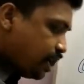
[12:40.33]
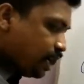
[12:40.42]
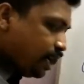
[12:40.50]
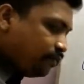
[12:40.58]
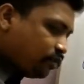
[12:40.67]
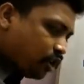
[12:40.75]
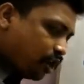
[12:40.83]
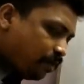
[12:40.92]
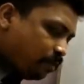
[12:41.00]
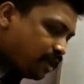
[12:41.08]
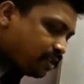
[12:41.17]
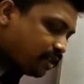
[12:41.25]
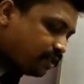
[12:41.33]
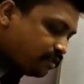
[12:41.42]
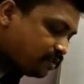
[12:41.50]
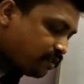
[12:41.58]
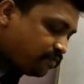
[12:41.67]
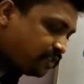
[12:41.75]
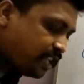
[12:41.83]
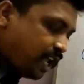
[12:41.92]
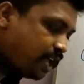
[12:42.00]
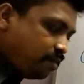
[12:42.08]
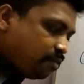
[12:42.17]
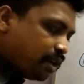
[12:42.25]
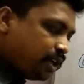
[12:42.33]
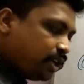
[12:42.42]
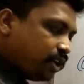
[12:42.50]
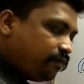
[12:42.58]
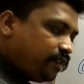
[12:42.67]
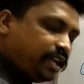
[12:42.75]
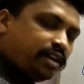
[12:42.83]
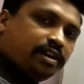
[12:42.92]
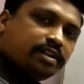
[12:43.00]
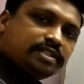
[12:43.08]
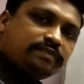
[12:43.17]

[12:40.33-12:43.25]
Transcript: if the complex consists of same kind of ligands.